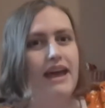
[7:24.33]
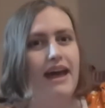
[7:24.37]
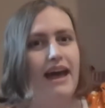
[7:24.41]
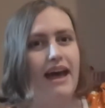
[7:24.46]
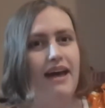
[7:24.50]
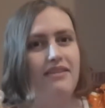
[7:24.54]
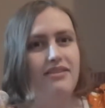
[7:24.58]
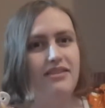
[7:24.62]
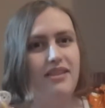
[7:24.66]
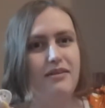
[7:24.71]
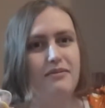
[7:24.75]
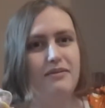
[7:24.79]

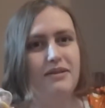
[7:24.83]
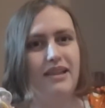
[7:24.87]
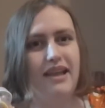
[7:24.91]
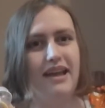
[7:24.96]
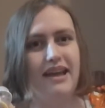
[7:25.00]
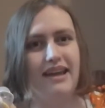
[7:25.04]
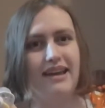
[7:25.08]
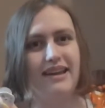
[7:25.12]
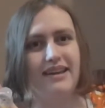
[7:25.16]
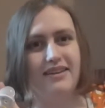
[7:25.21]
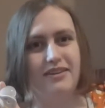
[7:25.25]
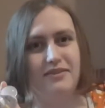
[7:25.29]
And they were
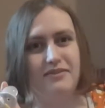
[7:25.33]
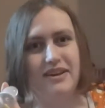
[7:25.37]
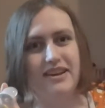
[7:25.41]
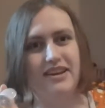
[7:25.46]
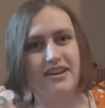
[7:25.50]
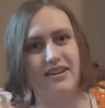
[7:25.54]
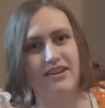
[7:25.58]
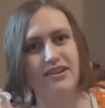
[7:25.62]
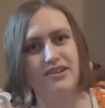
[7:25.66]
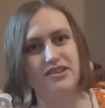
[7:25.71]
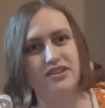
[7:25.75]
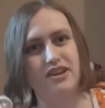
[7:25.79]
like, oh my
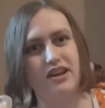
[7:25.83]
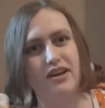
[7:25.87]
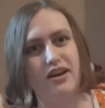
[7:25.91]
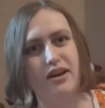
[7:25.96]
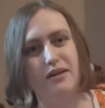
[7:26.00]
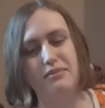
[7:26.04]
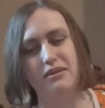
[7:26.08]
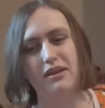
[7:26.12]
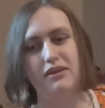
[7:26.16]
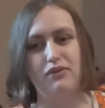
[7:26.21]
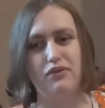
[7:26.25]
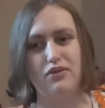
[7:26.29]
gosh, I
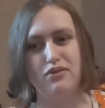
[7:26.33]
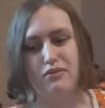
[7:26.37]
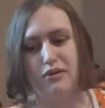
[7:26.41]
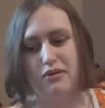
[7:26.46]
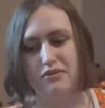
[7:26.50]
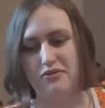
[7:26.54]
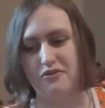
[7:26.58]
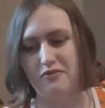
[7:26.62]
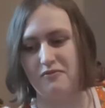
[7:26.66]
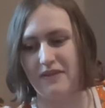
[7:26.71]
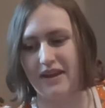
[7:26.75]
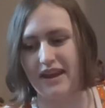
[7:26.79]
can't believe you
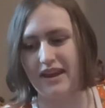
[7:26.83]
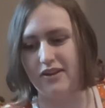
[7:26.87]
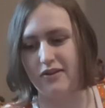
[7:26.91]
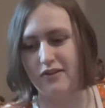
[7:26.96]
swapped with me.